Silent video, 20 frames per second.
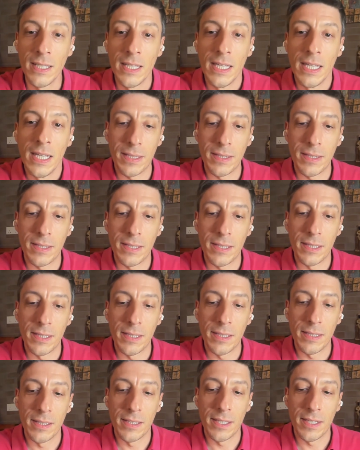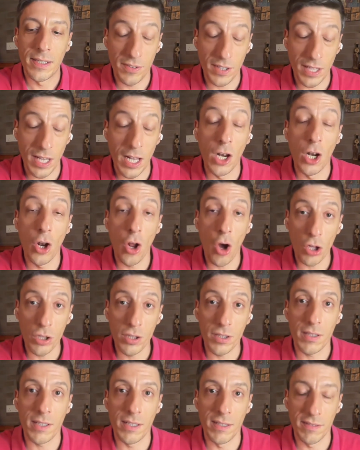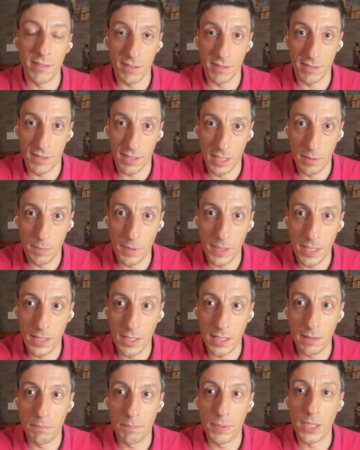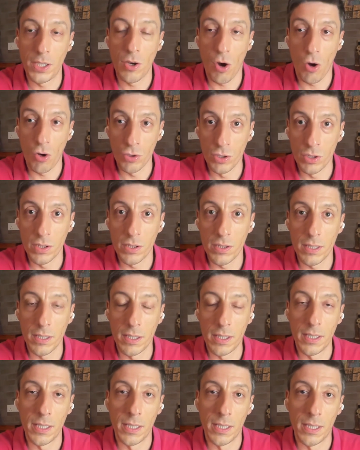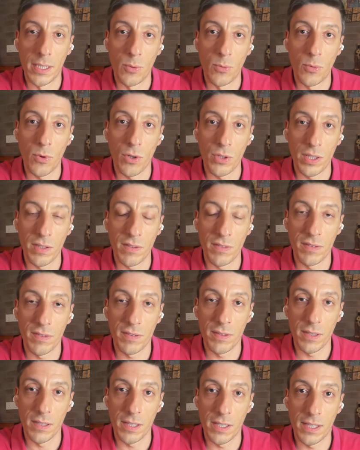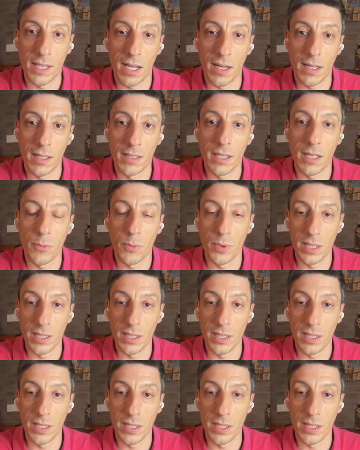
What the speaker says: But there's a lot in sustainability beyond what is currently